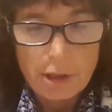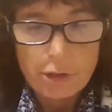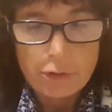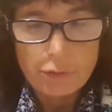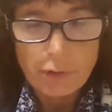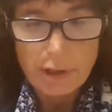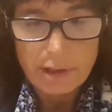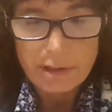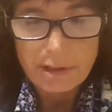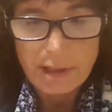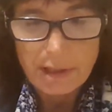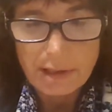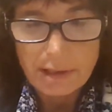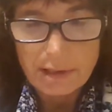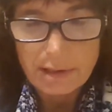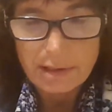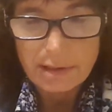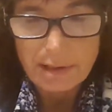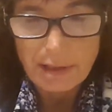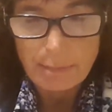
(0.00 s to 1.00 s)
trusting
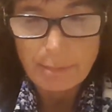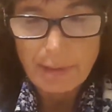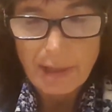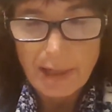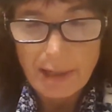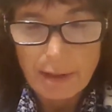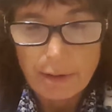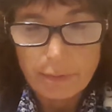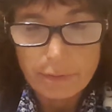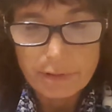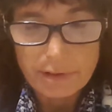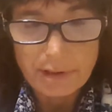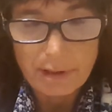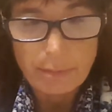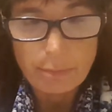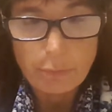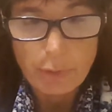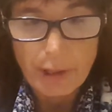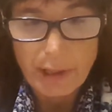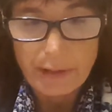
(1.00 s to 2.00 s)
that somehow,
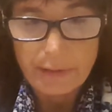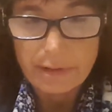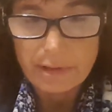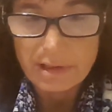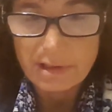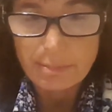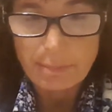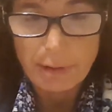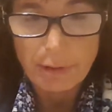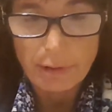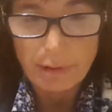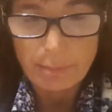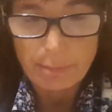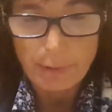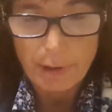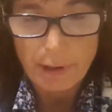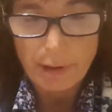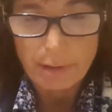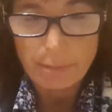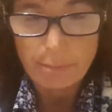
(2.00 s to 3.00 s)
some way, the spirit
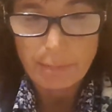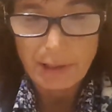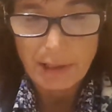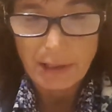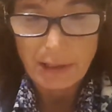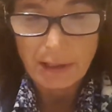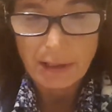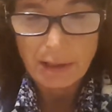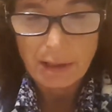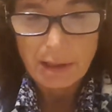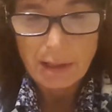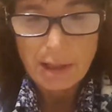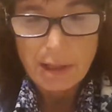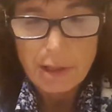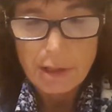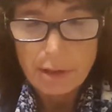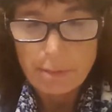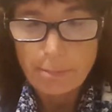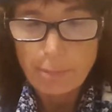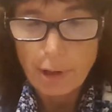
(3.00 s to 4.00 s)
part of me,
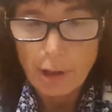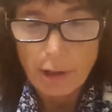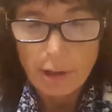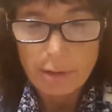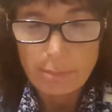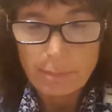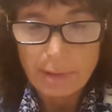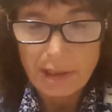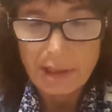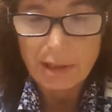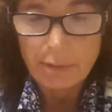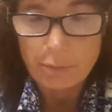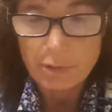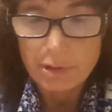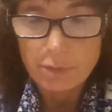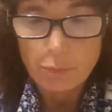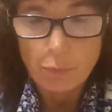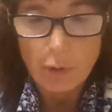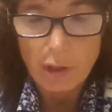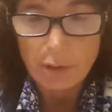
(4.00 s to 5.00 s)
the part of me that was
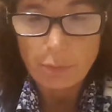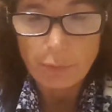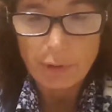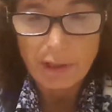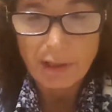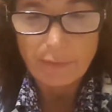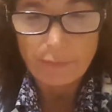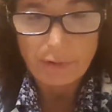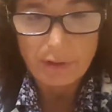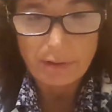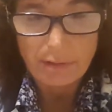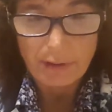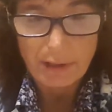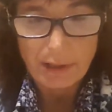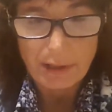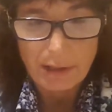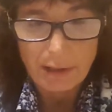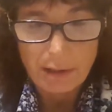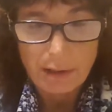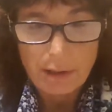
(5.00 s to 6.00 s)
one with
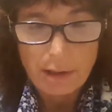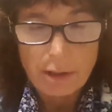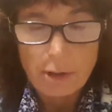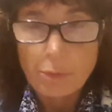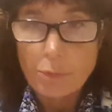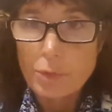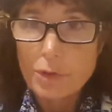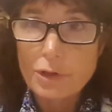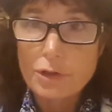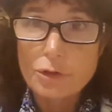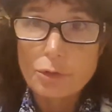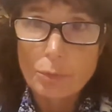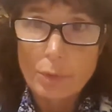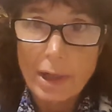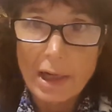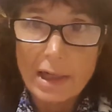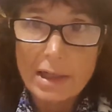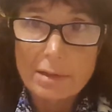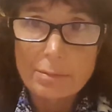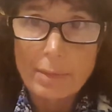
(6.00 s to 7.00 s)
everything, would
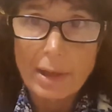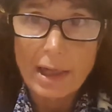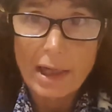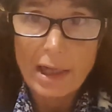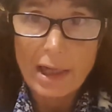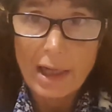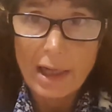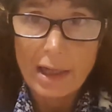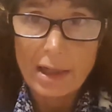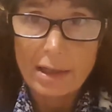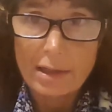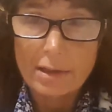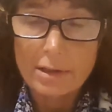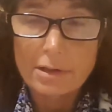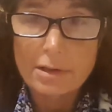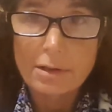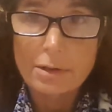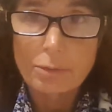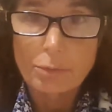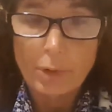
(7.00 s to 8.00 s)
direct my hand
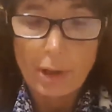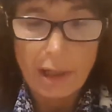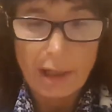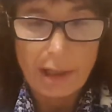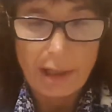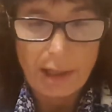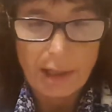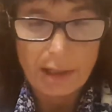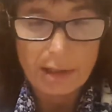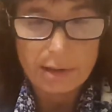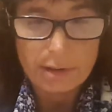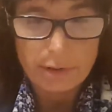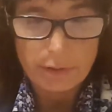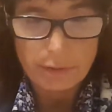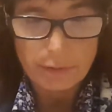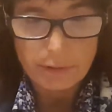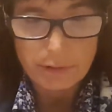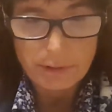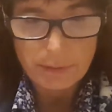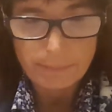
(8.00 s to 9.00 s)
to the right
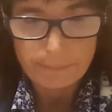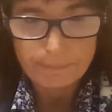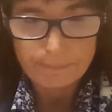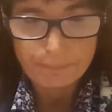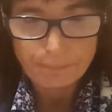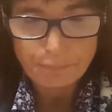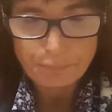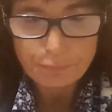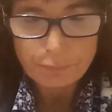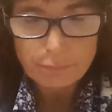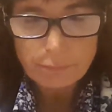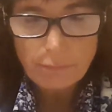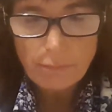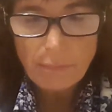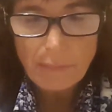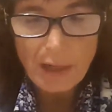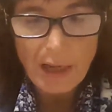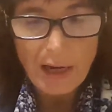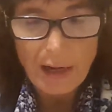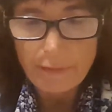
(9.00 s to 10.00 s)
answers.
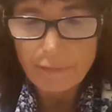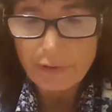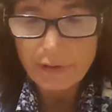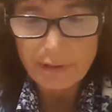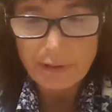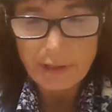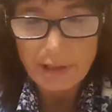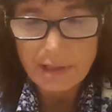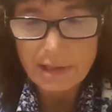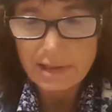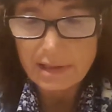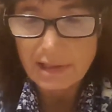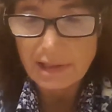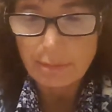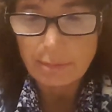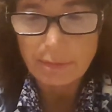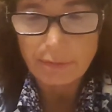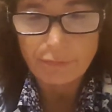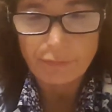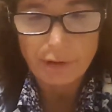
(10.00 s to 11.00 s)
Everything
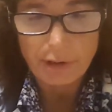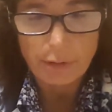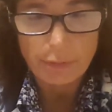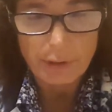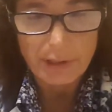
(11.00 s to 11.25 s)
seemed to flow